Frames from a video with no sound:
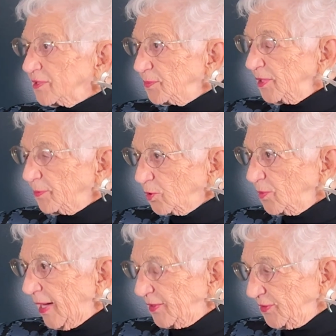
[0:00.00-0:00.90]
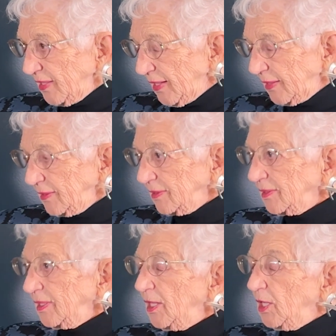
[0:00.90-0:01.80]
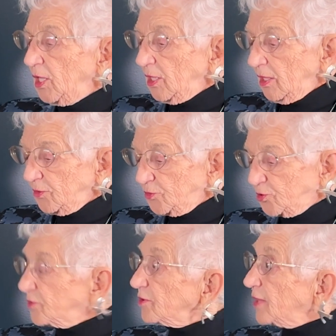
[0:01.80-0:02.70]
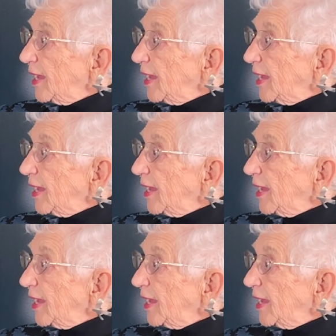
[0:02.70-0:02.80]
of the people who had debt to the